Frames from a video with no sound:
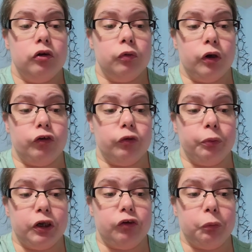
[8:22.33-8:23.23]
200
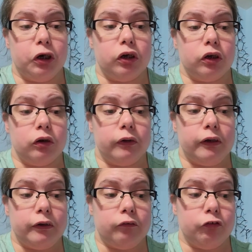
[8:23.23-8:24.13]
page mark,
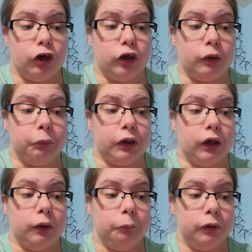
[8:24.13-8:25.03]
things have started to pick
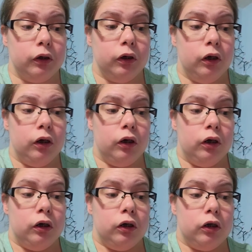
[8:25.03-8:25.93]
up.
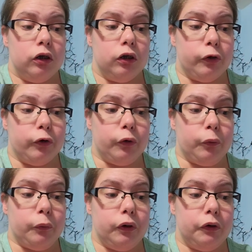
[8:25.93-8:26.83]

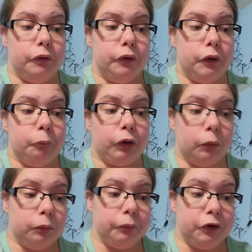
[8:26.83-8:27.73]
So I'm
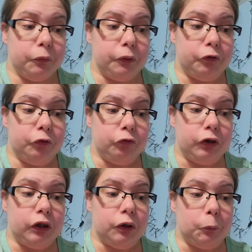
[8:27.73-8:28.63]
probably going to
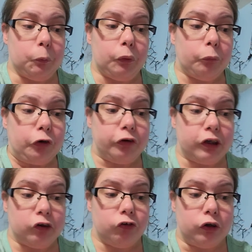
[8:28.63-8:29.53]
read one more
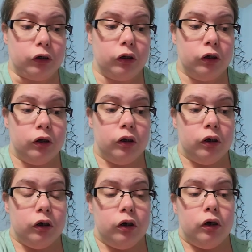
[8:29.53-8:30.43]
section
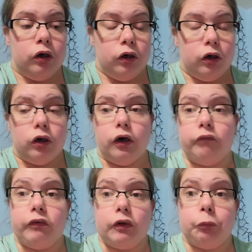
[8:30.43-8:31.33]

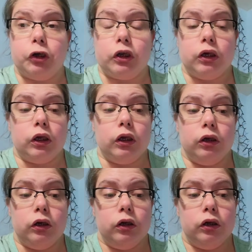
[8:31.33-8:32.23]
of this book tonight
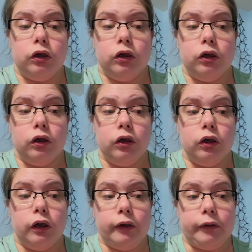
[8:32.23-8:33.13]

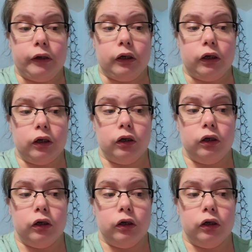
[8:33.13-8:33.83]
and then